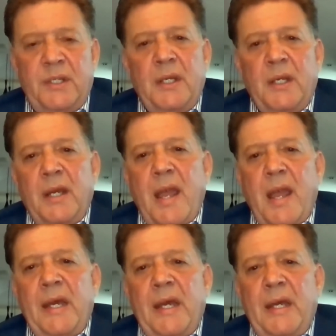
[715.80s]
And
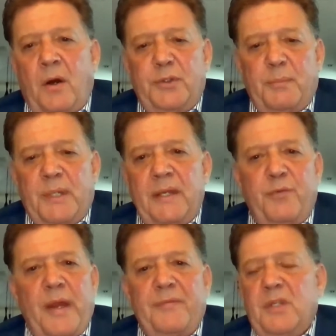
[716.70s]
then ultimately,
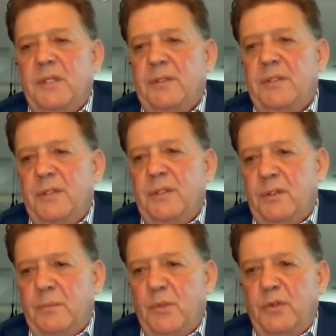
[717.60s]
if we have to
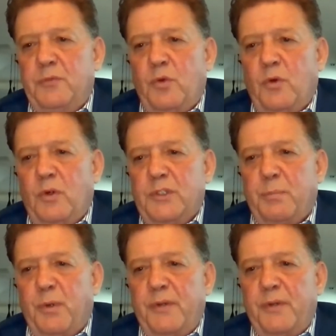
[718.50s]
continue to move towards
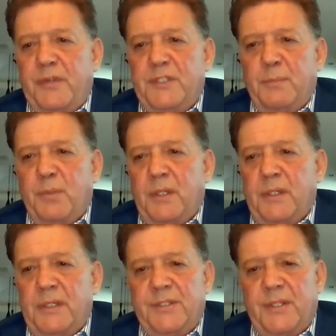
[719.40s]
pre-feasibility
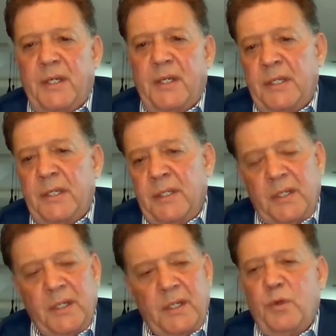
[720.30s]
study, we're
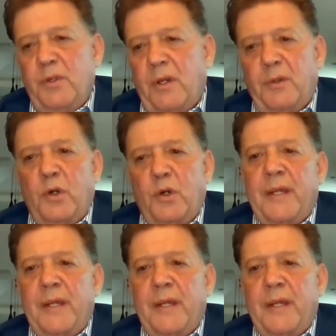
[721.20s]
doing all the work